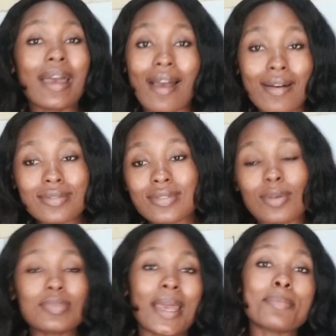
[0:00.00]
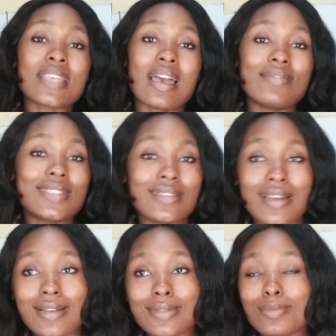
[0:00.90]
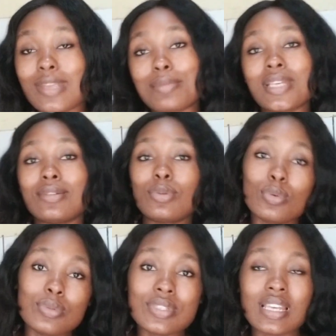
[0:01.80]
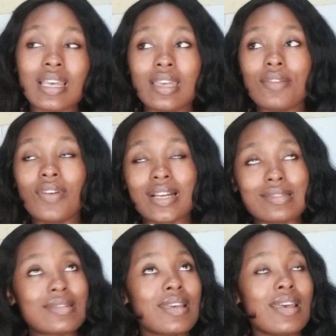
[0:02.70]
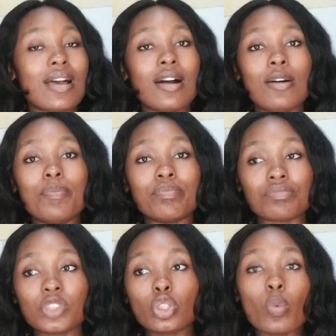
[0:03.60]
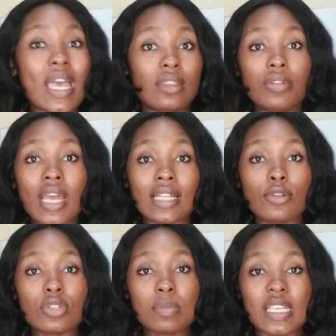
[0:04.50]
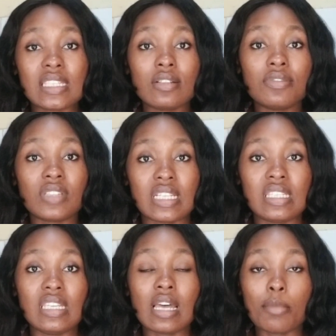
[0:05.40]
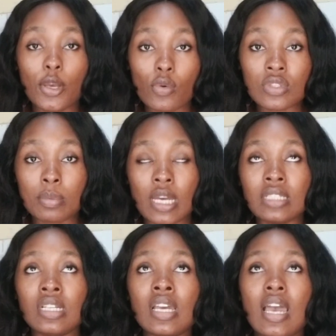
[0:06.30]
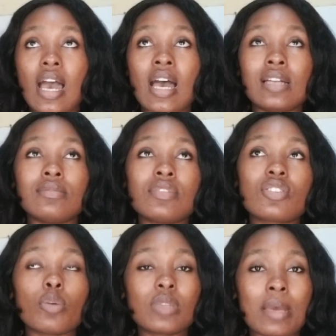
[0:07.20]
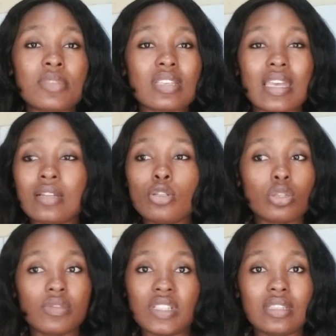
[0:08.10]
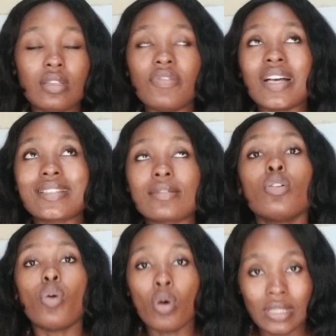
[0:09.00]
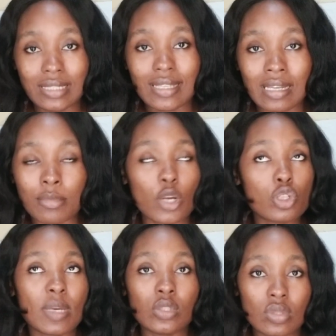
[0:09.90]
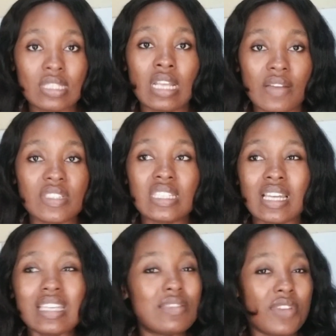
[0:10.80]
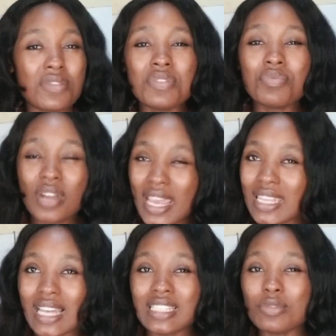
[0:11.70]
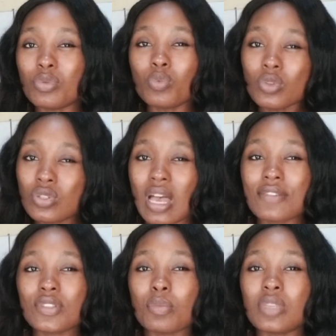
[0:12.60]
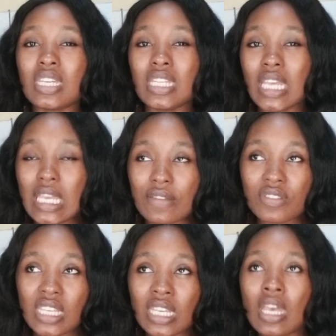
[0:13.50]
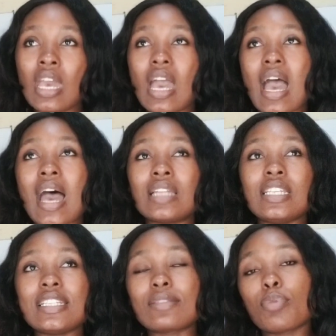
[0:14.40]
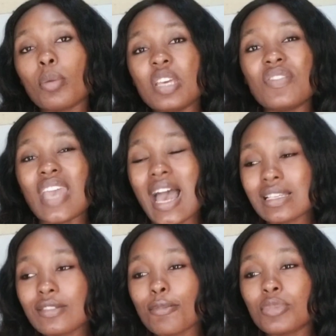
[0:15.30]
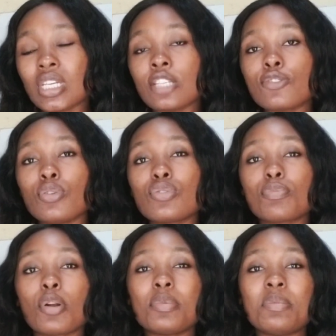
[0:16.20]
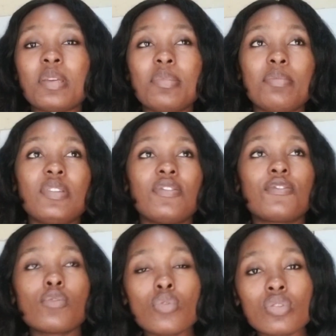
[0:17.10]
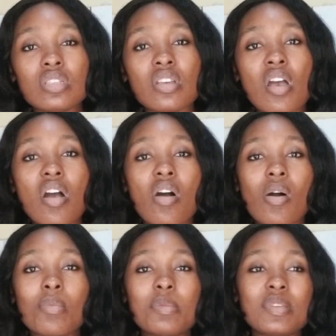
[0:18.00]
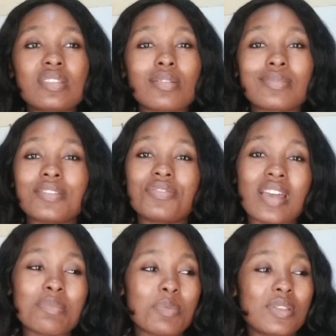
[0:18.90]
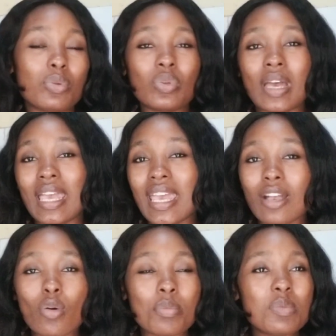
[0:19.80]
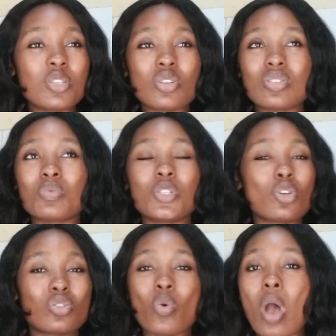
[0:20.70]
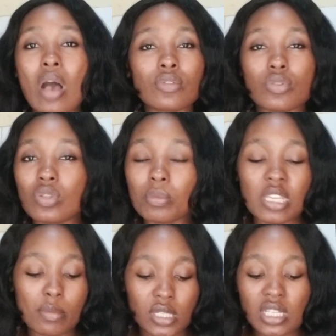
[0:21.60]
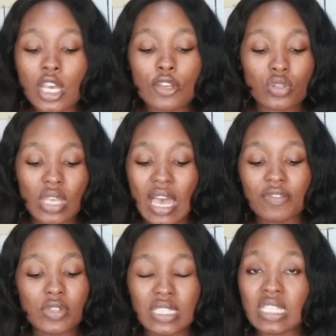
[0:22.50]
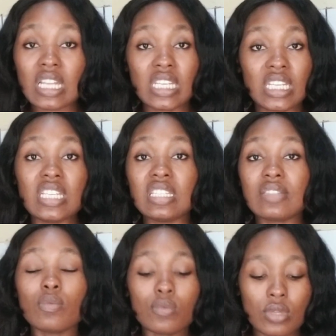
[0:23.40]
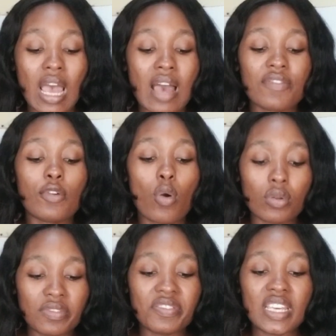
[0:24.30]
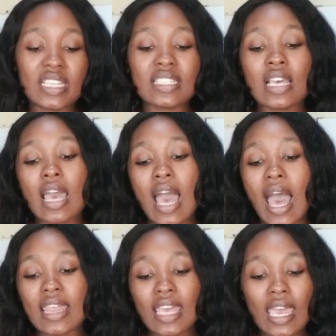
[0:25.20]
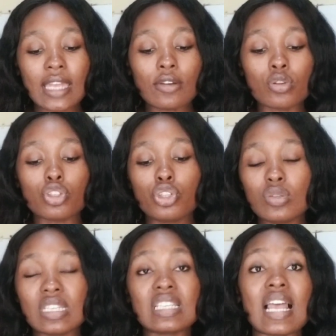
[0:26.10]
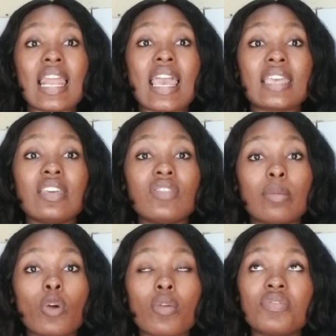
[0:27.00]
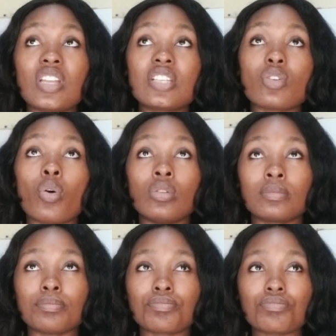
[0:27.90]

house, sometimes I have dinner, sometimes I don't. In fact, so we are three adults, myself, Tati, and my husband, and sometimes a lot of the, in fact all the time, my husband doesn't have dinner. It's very rare that he would want to have something in the evening, and it's probably, if he has something, it's going to probably maybe be fruits, or maybe something fried, maybe to an egg, or maybe we just go out or something. But so yeah, for dinner the kids would have cornflakes, and then on Tuesdays I give them cornflakes on,